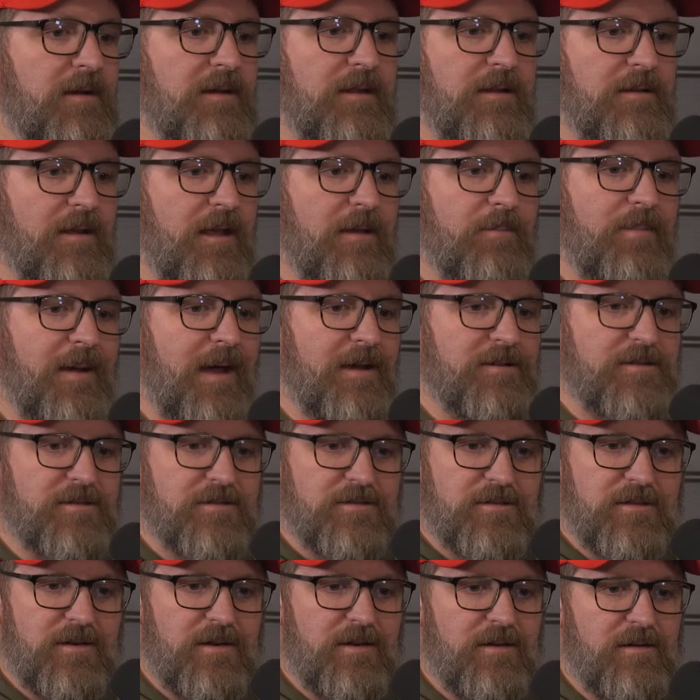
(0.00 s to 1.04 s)
and he
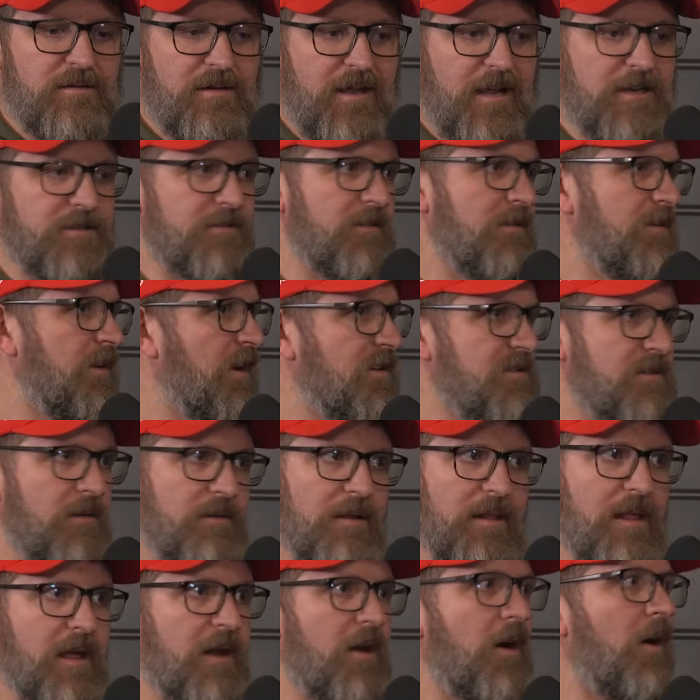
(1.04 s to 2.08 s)
pastors there in Nashville. Knows a
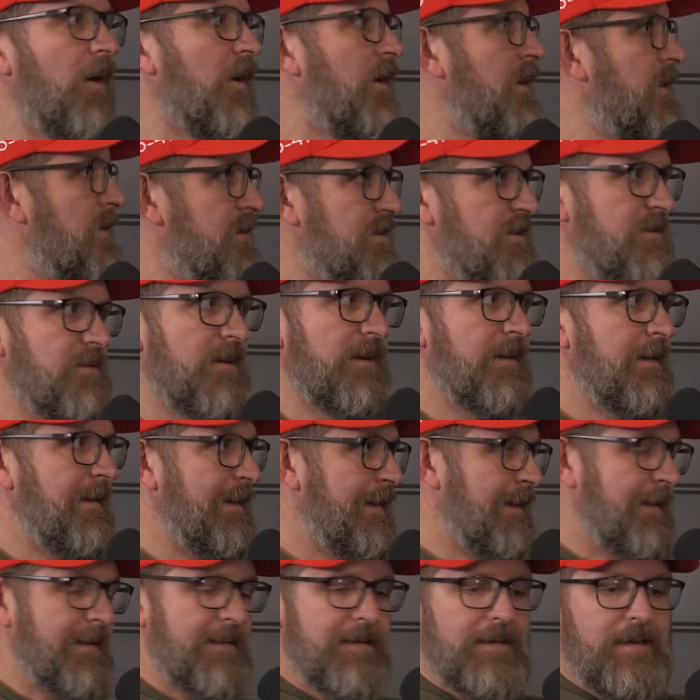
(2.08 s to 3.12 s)
lot of artists.
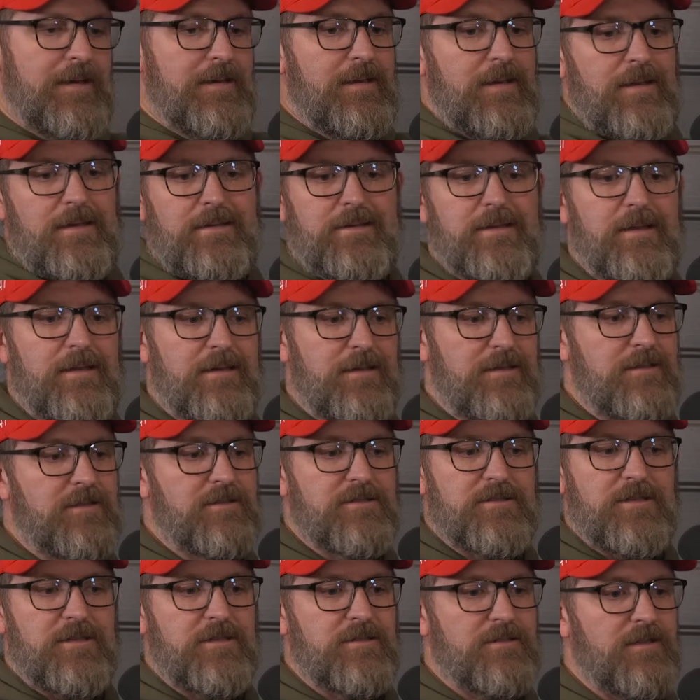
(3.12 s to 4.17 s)
And
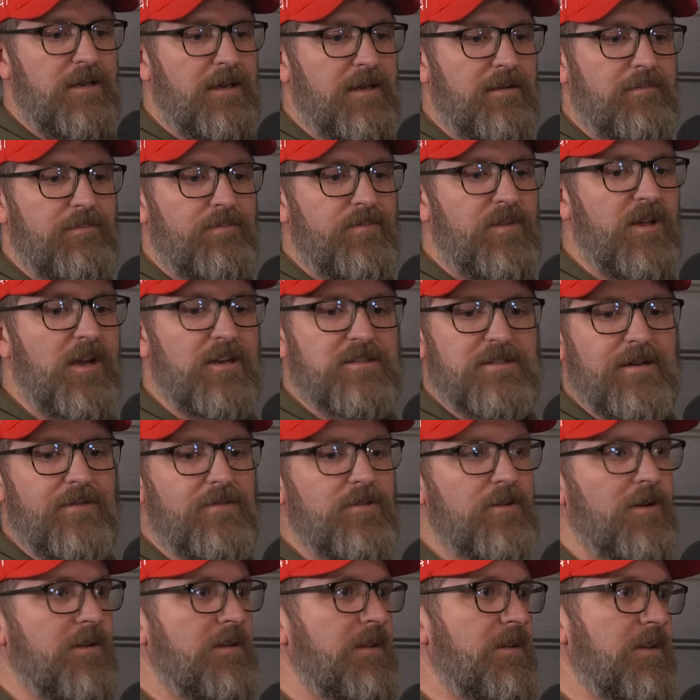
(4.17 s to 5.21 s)
he's like, you guys have
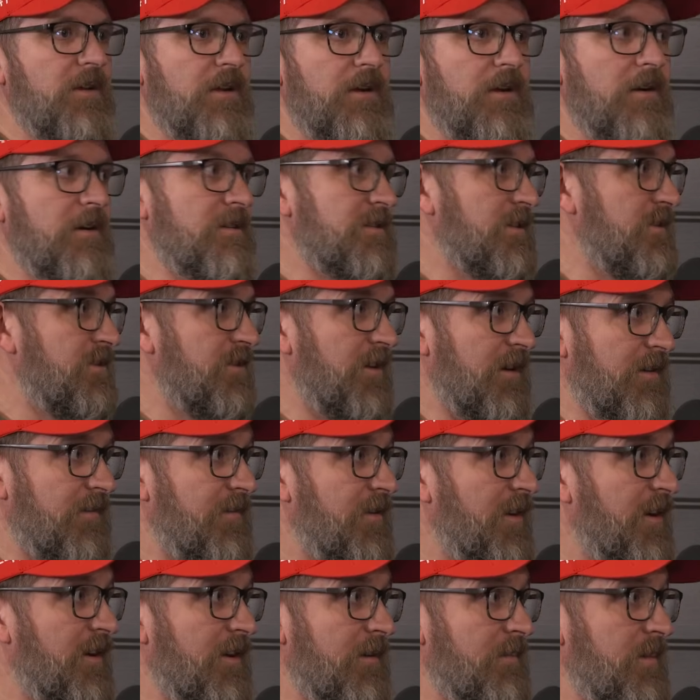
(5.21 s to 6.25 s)
no idea the courage it took
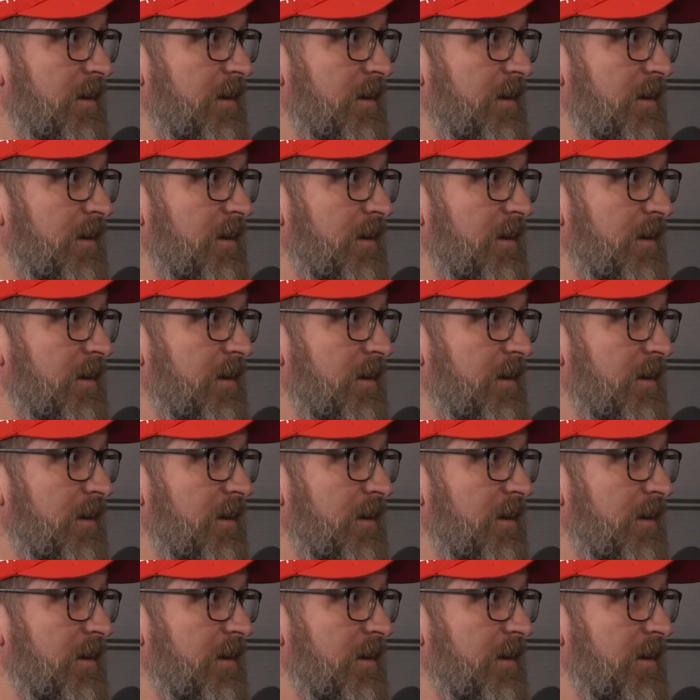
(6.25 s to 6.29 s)
for her to